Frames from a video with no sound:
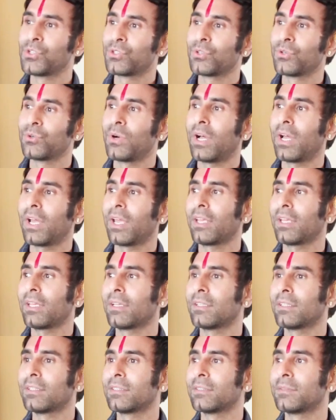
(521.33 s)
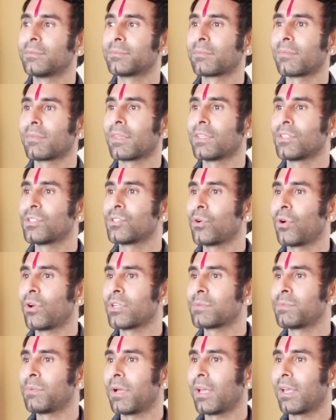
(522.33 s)
So I
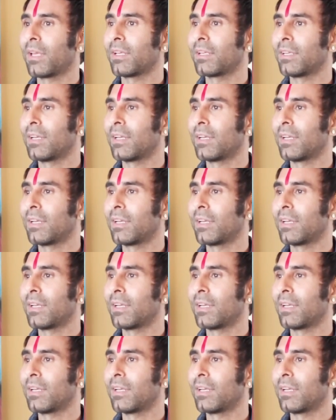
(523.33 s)
joined my